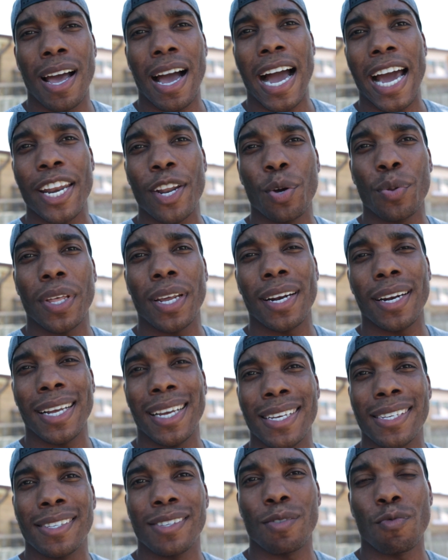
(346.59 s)
I know that it
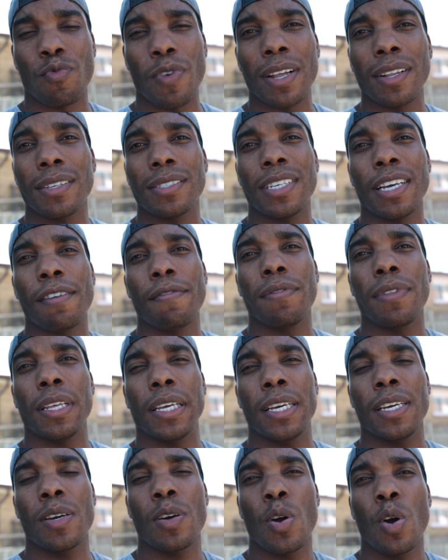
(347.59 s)
is
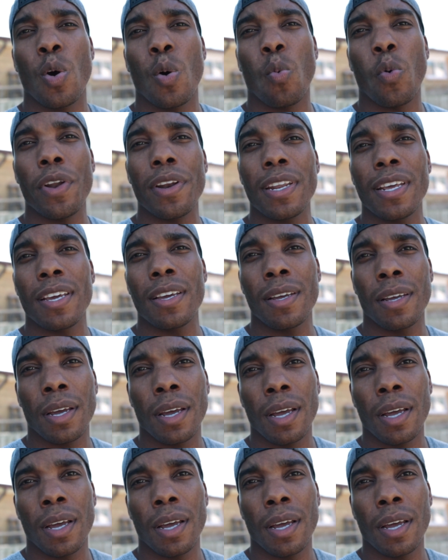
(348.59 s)
relatively windy.